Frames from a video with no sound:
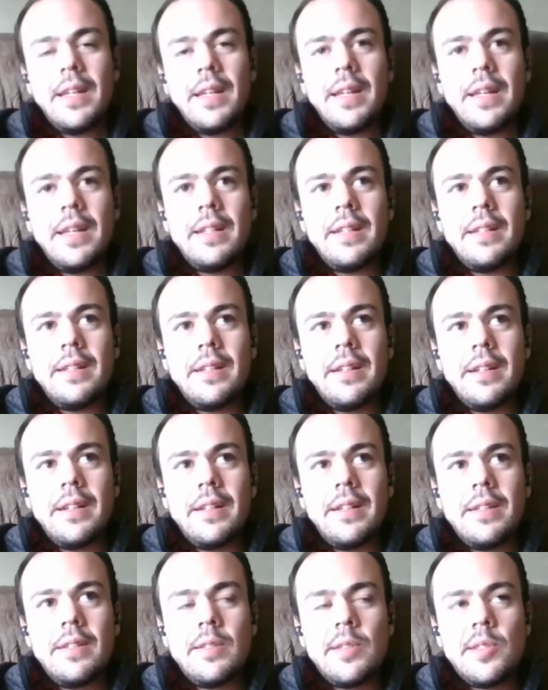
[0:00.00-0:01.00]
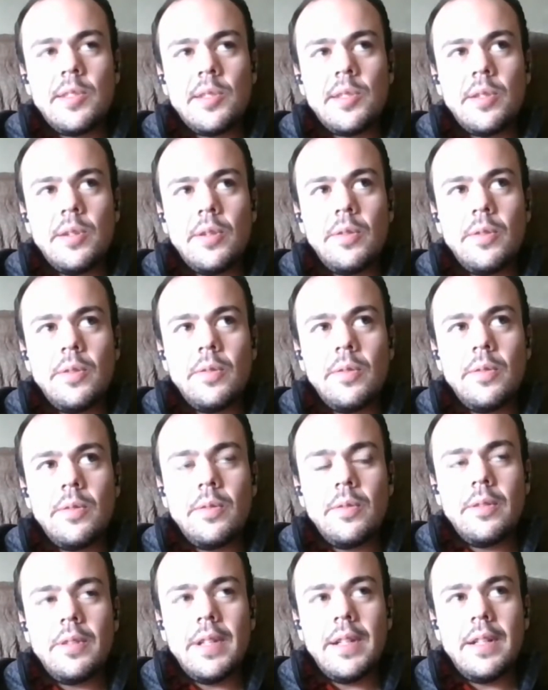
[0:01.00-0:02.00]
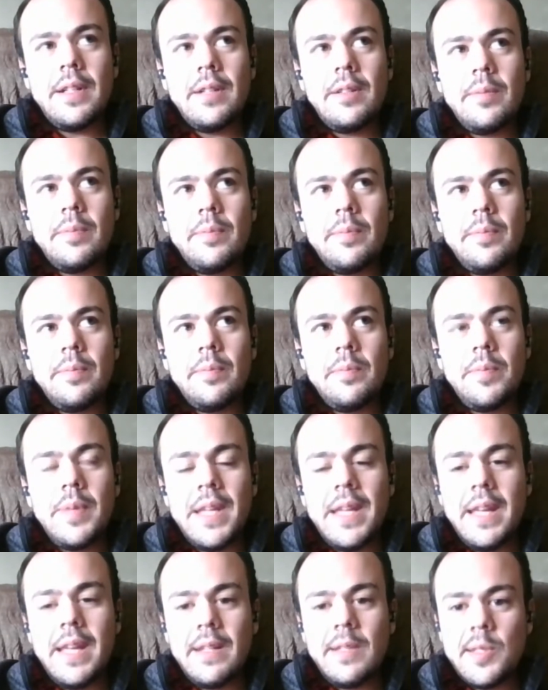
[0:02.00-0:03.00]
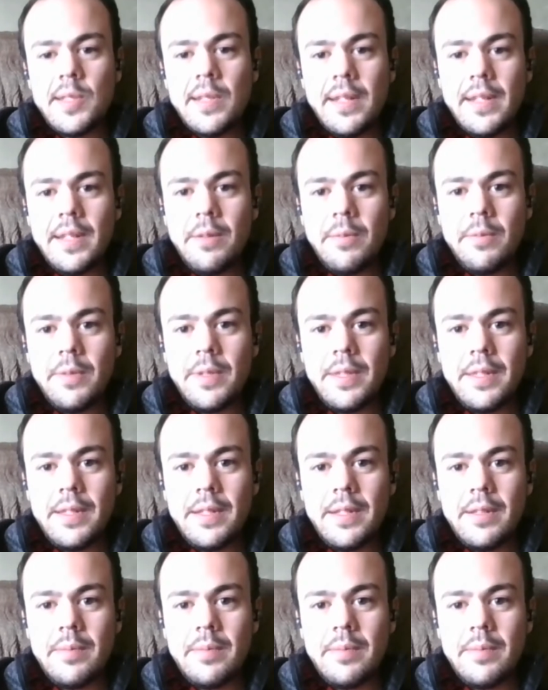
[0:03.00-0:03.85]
And so began studying with